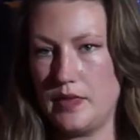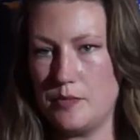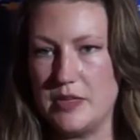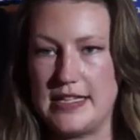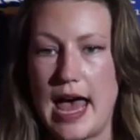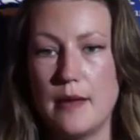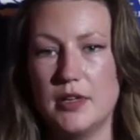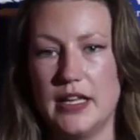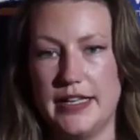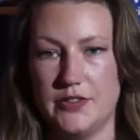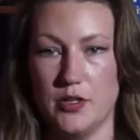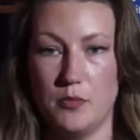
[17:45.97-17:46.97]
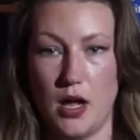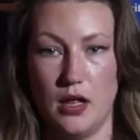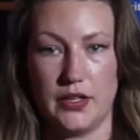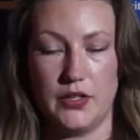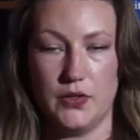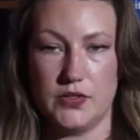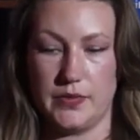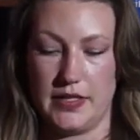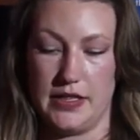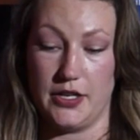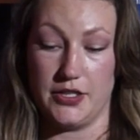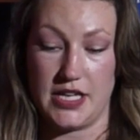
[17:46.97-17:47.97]
metabolites or molecules
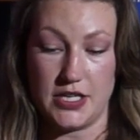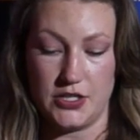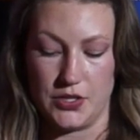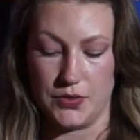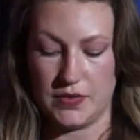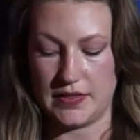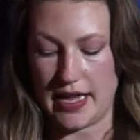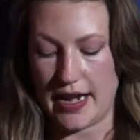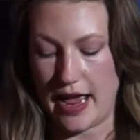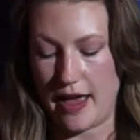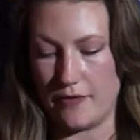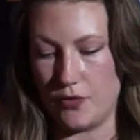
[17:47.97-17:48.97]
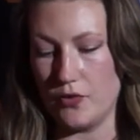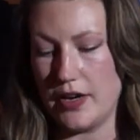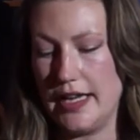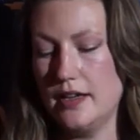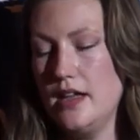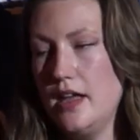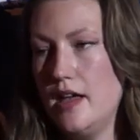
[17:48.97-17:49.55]
within their tissues that have great